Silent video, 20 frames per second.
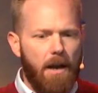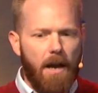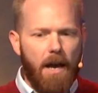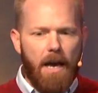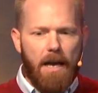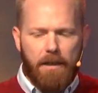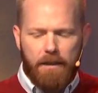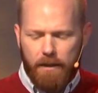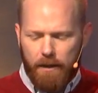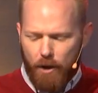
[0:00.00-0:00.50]

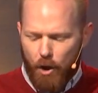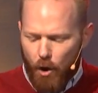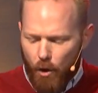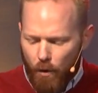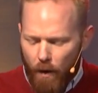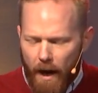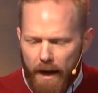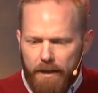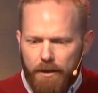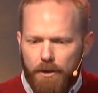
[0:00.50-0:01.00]
and
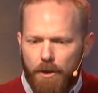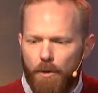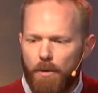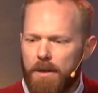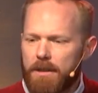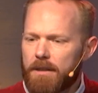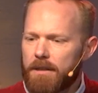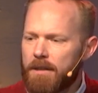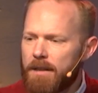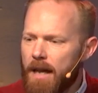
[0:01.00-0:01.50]
Christ, who
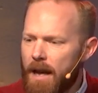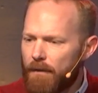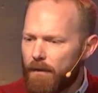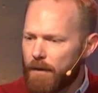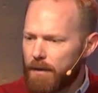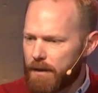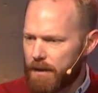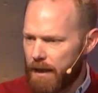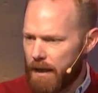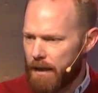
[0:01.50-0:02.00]
has never
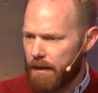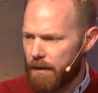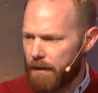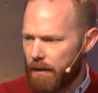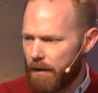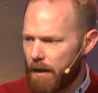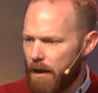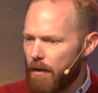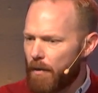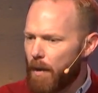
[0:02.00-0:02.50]
sinned,
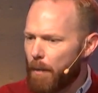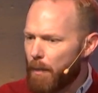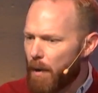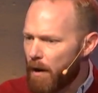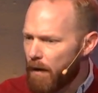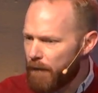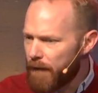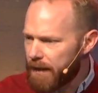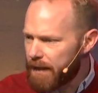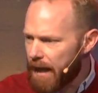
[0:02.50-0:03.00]
the
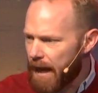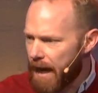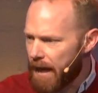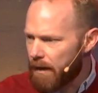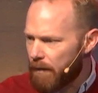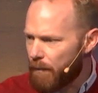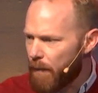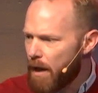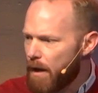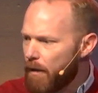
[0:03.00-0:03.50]
perfect
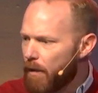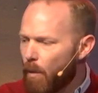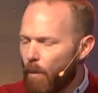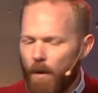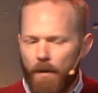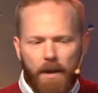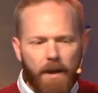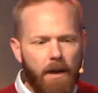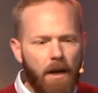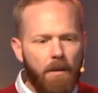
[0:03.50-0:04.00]
Adam, the
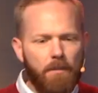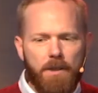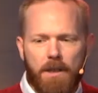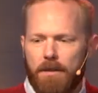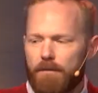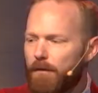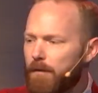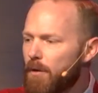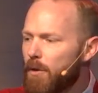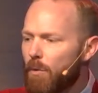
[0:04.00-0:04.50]
one that comes
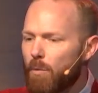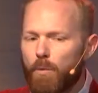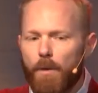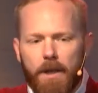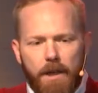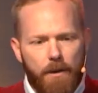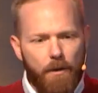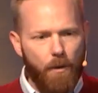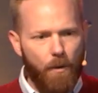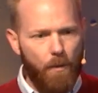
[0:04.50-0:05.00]
in for the
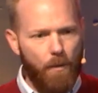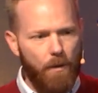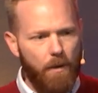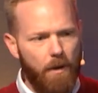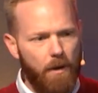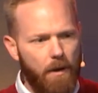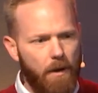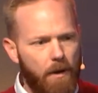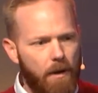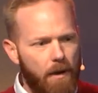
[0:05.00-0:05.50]
redo,
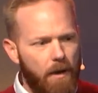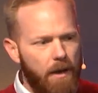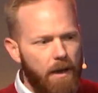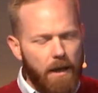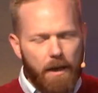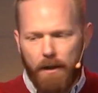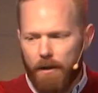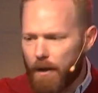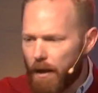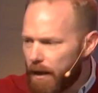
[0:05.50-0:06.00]

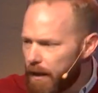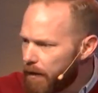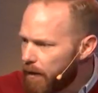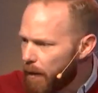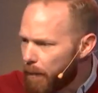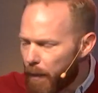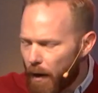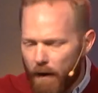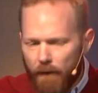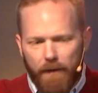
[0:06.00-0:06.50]

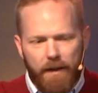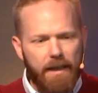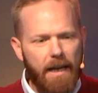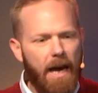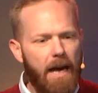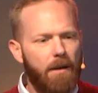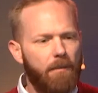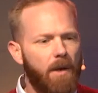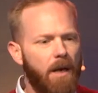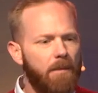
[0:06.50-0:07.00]
the perfect
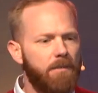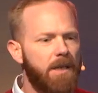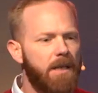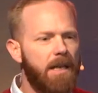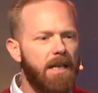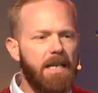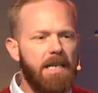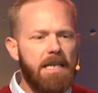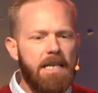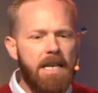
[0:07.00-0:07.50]
Adam comes in
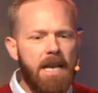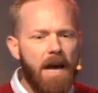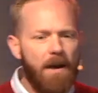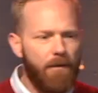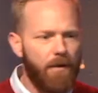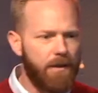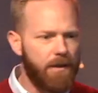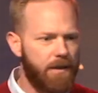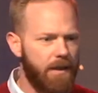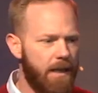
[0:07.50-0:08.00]
and he
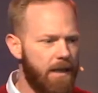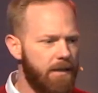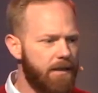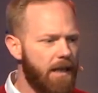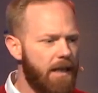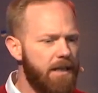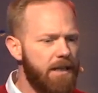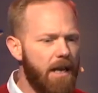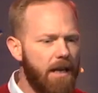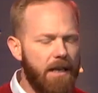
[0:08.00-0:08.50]
never sins,
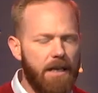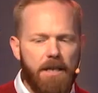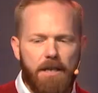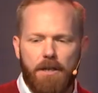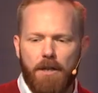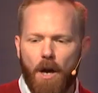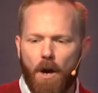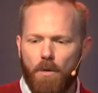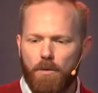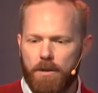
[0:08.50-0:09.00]
and yet he
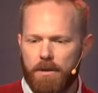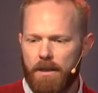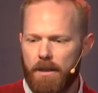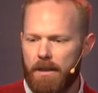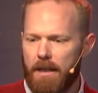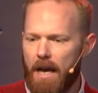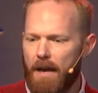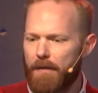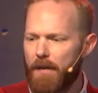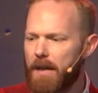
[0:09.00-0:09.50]
goes to
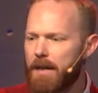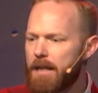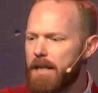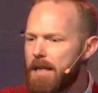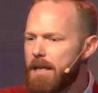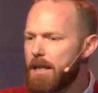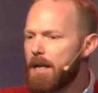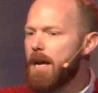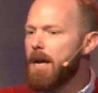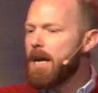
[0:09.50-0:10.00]
death and
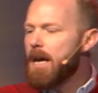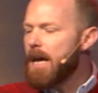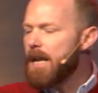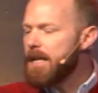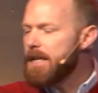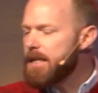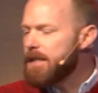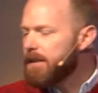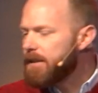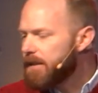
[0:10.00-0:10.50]

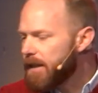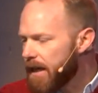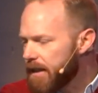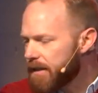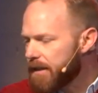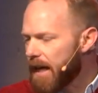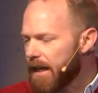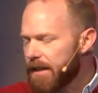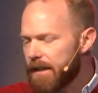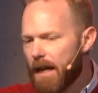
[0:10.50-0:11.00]
he
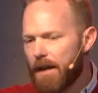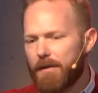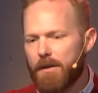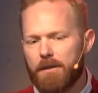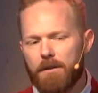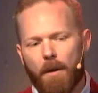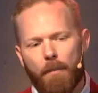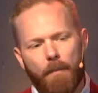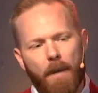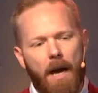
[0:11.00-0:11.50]
says that death
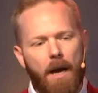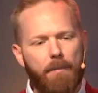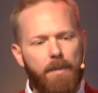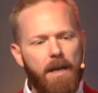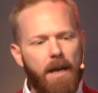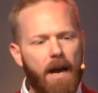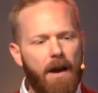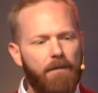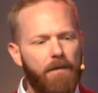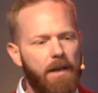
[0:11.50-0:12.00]
is on my
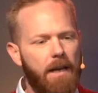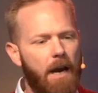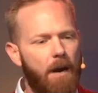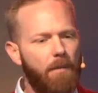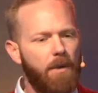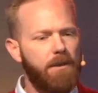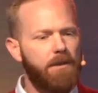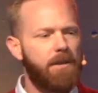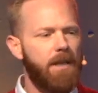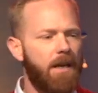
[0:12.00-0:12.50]
behalf, then how
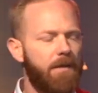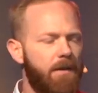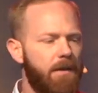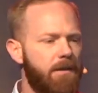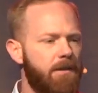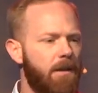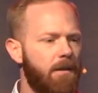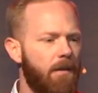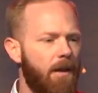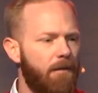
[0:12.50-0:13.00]
much death
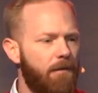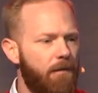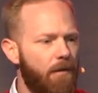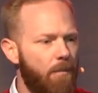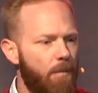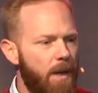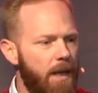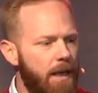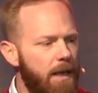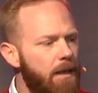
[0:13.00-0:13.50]
is there left for
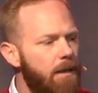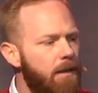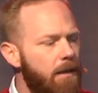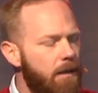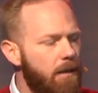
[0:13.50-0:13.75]
me?